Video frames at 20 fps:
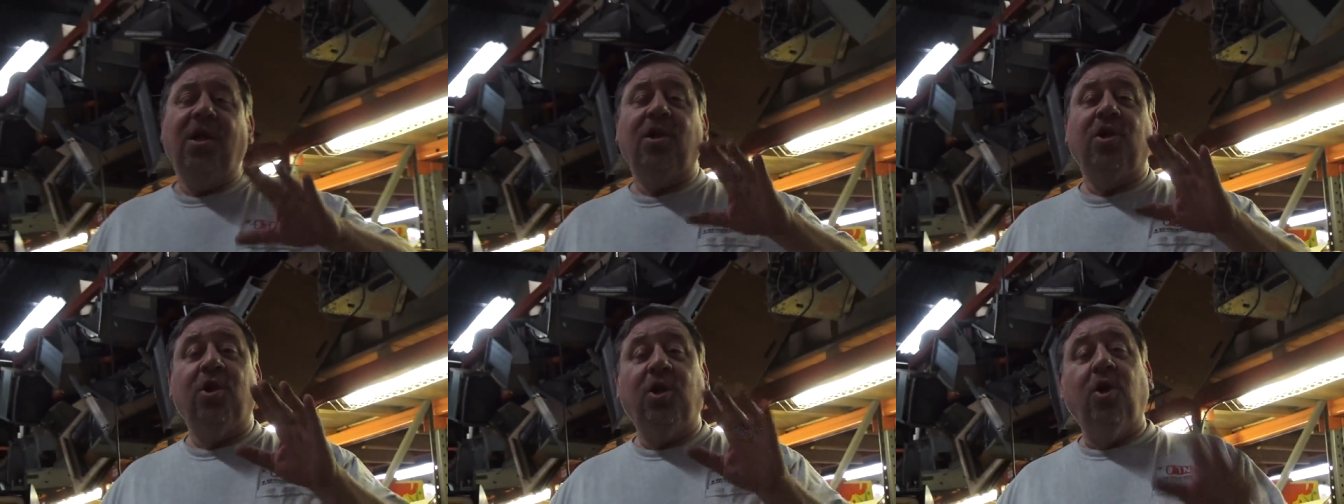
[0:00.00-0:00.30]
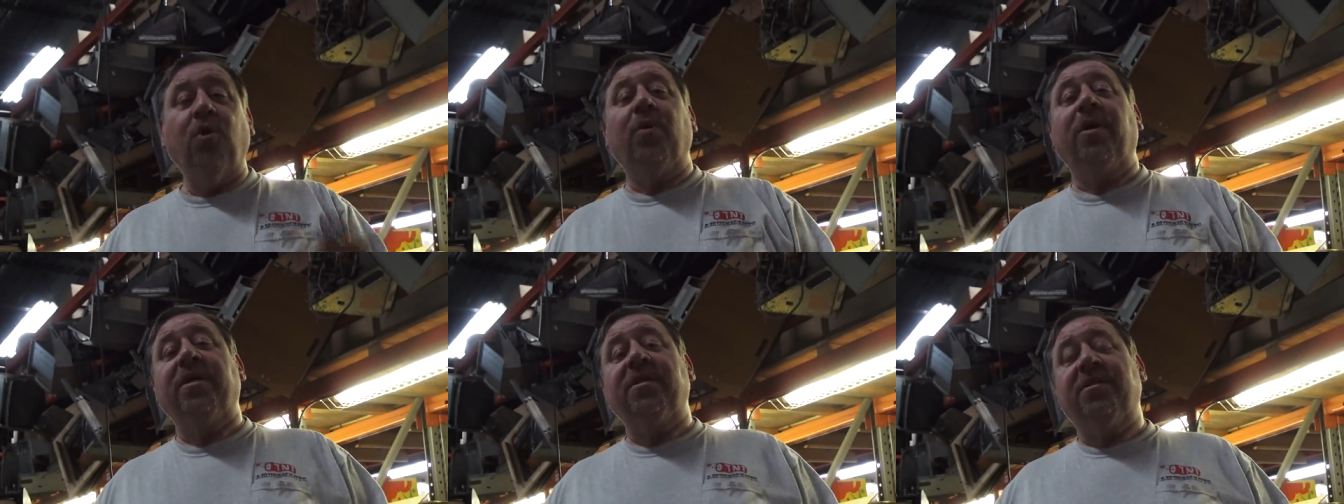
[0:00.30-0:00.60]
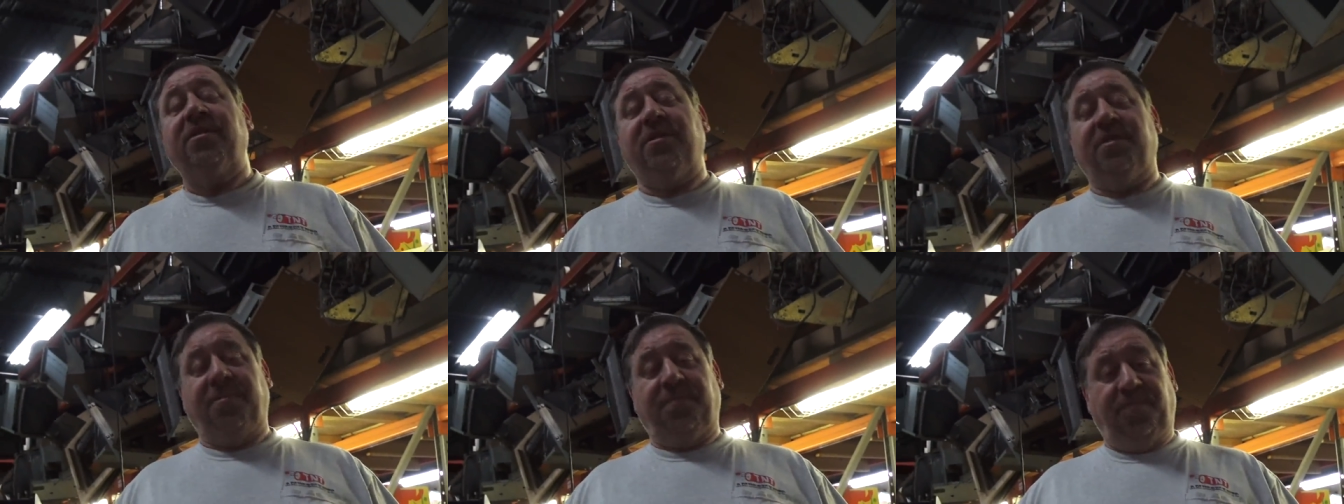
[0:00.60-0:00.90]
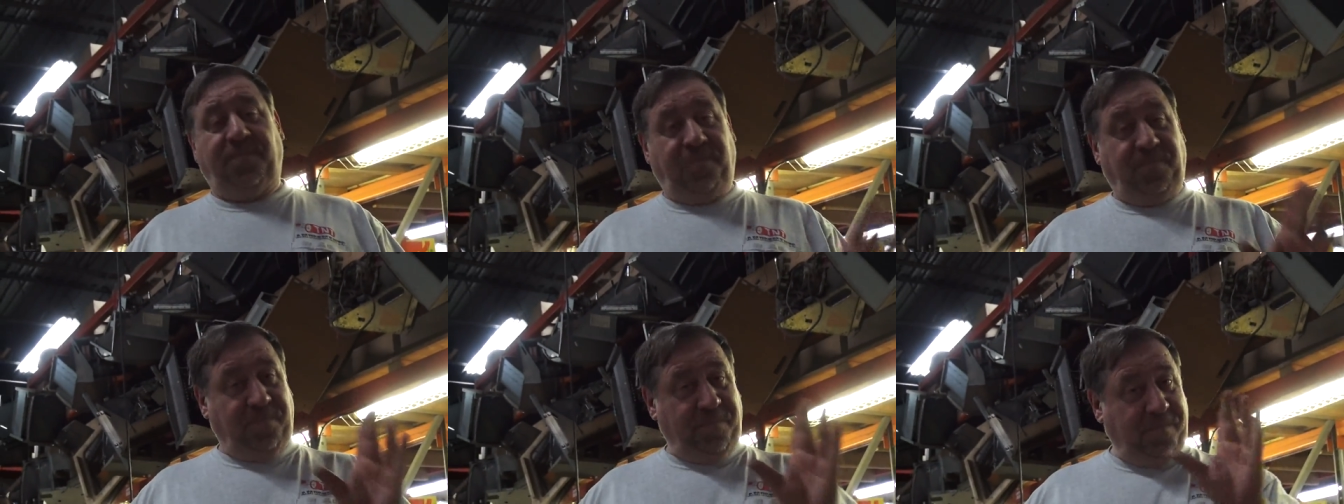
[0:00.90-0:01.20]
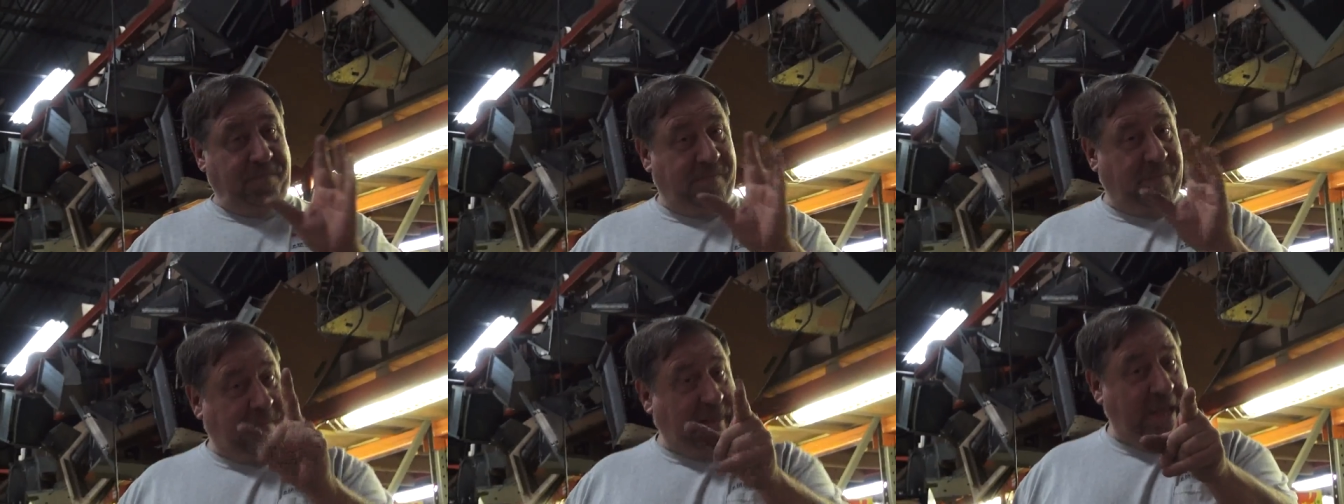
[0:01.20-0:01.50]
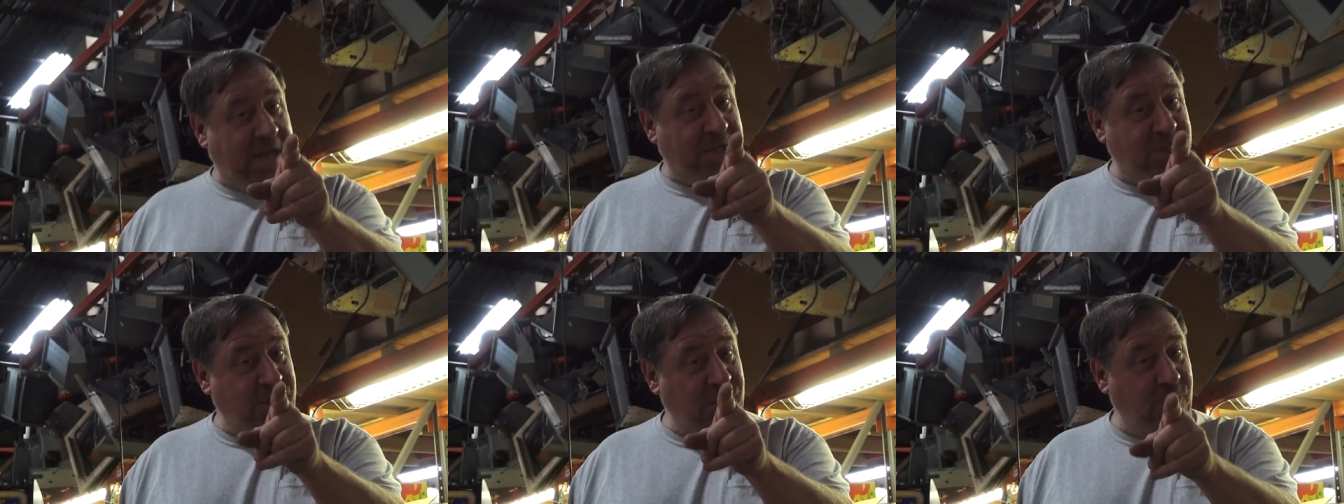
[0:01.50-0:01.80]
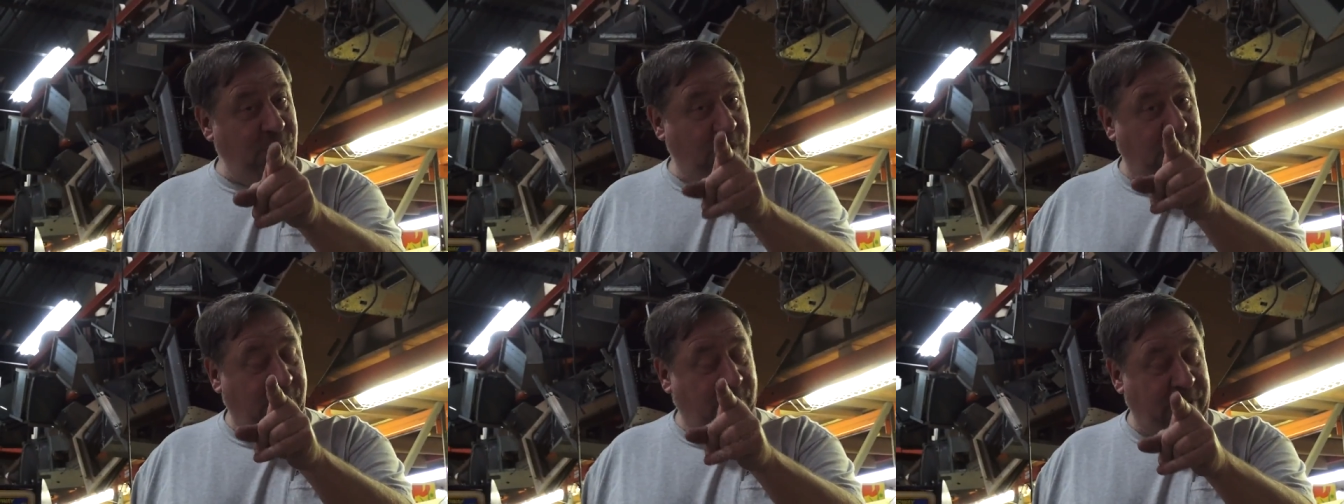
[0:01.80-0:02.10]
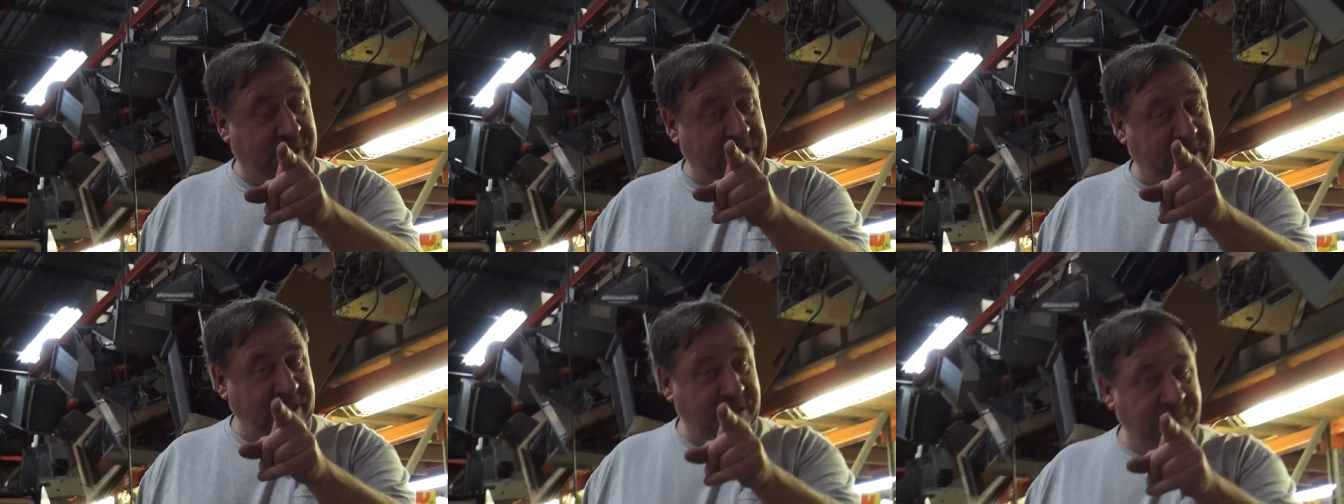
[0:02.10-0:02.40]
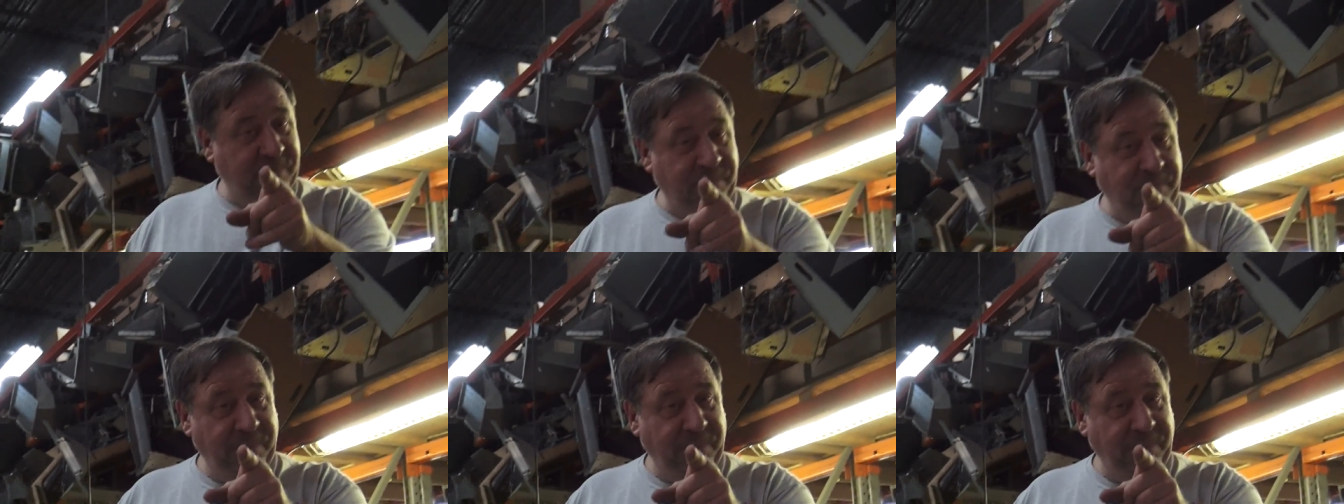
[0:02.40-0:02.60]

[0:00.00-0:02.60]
Lewis. That's you, Lewis.